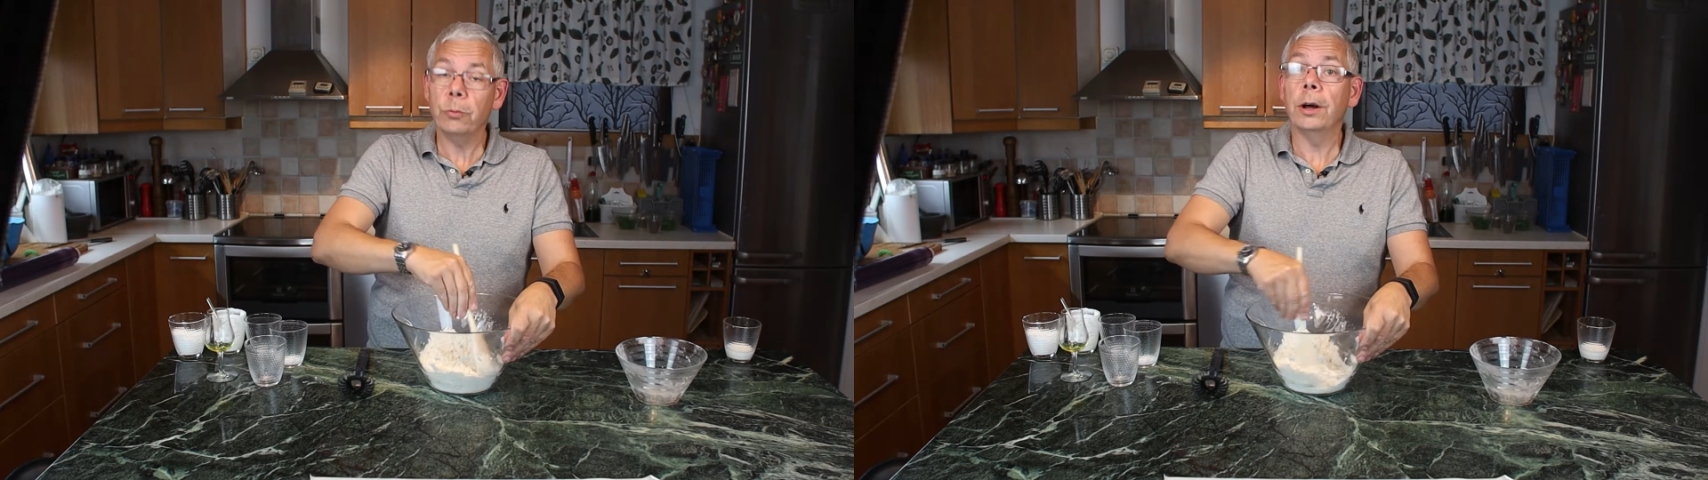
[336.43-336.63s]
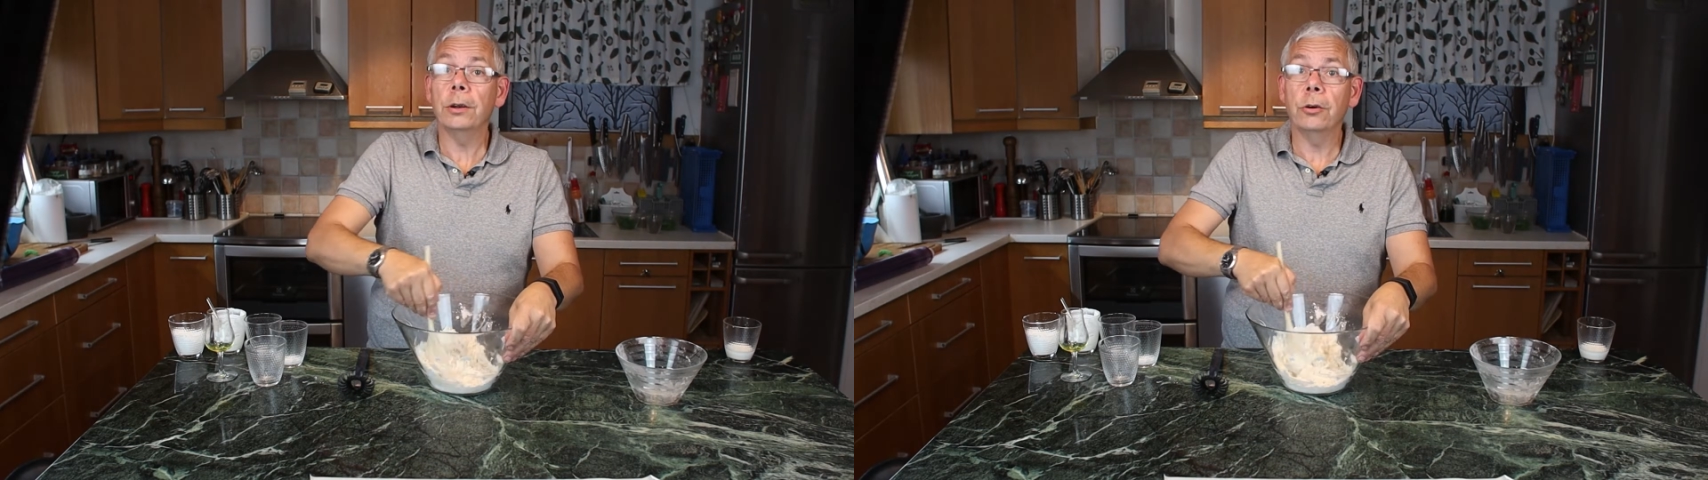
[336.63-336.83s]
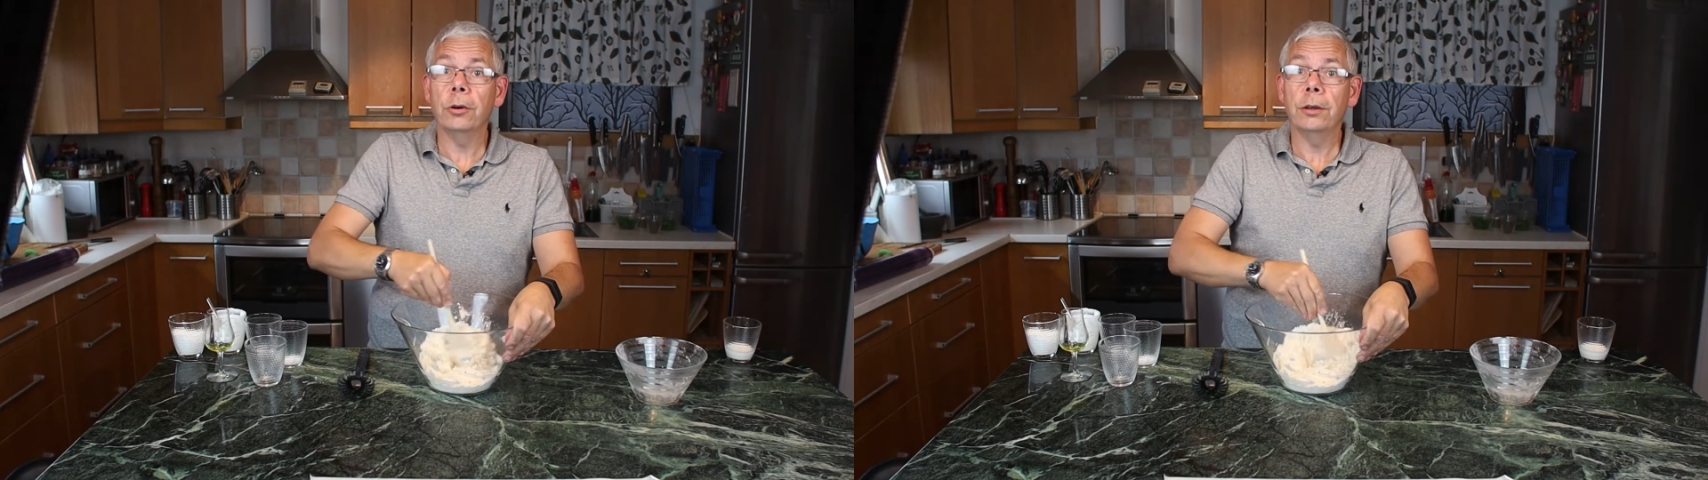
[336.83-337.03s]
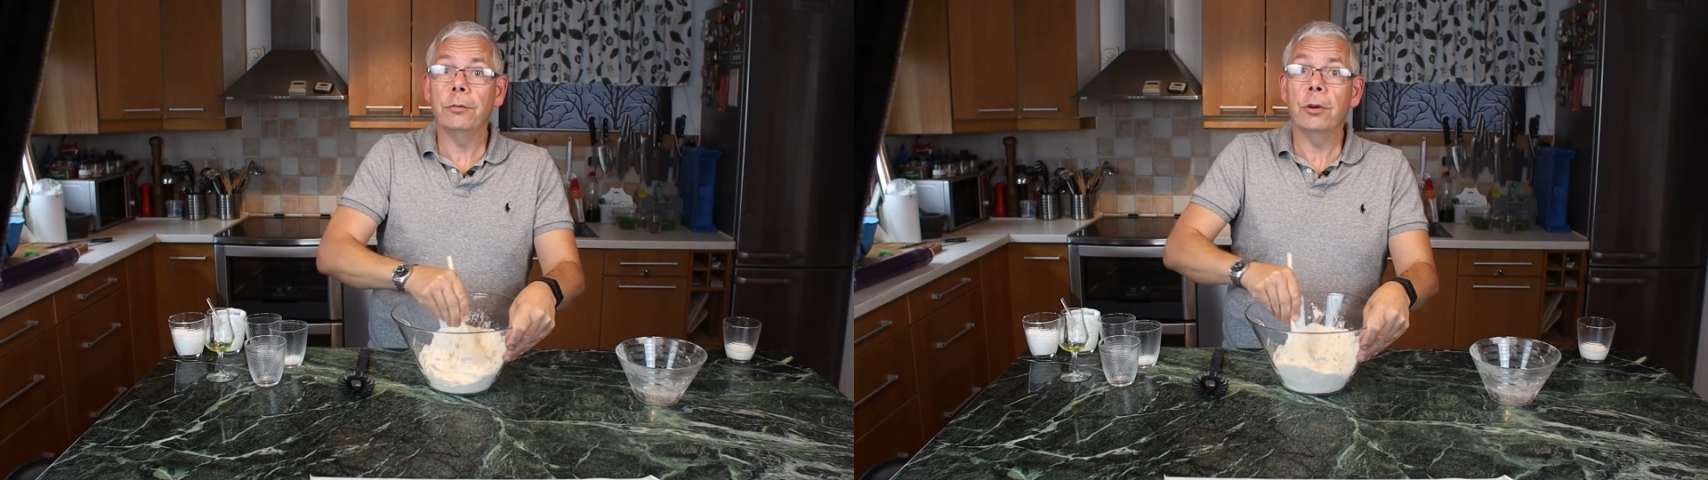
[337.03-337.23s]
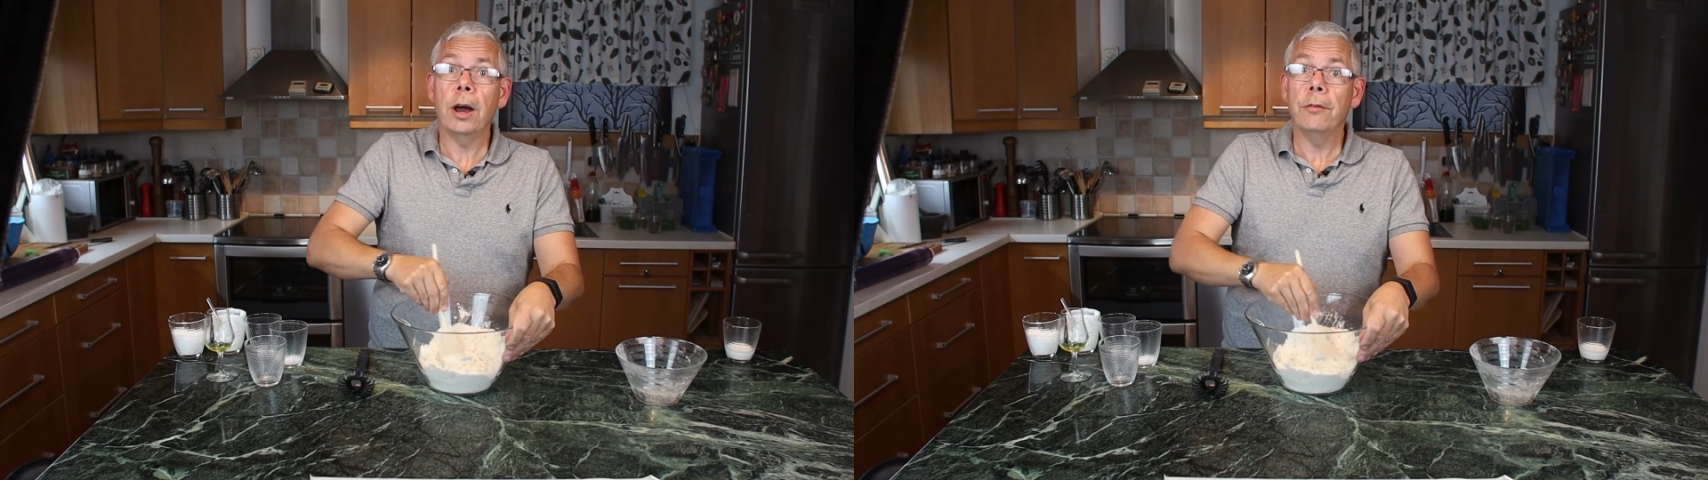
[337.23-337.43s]
one, or
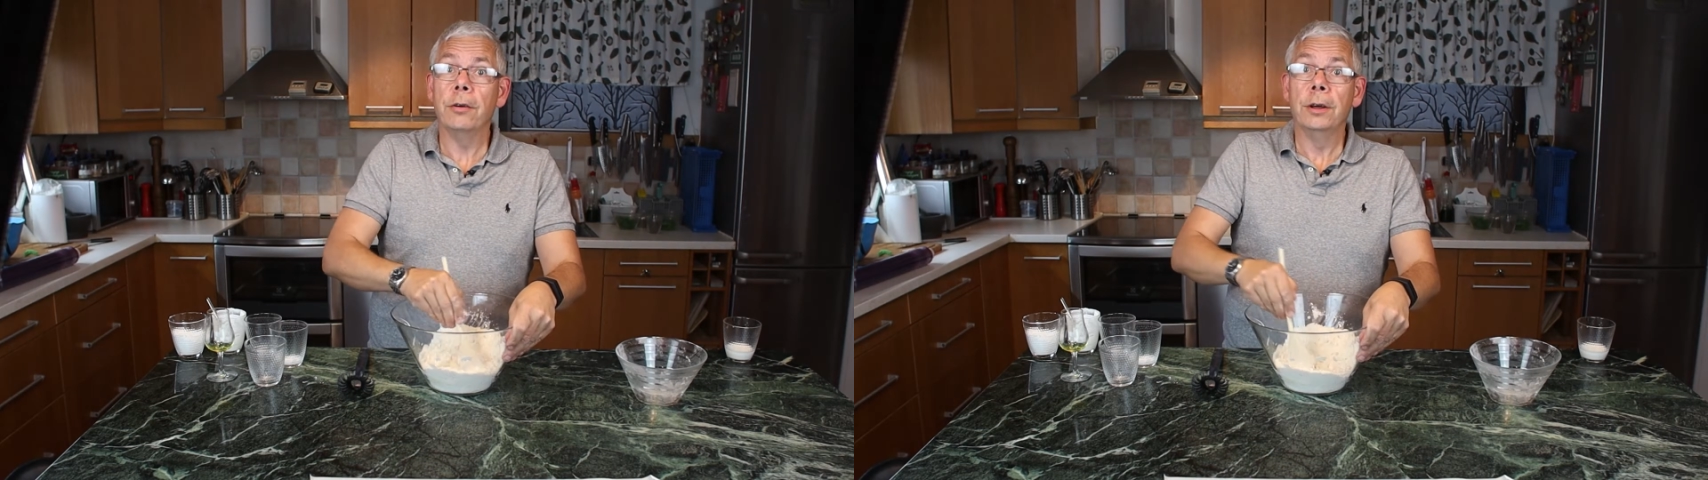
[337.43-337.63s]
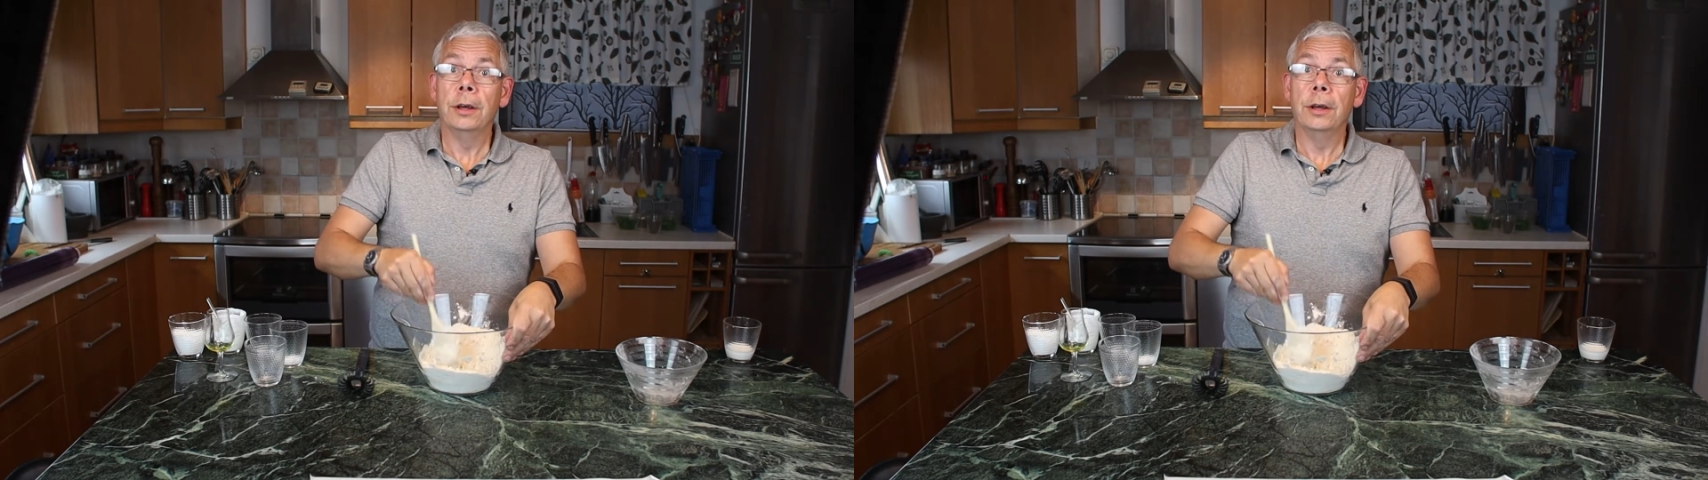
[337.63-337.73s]
if you have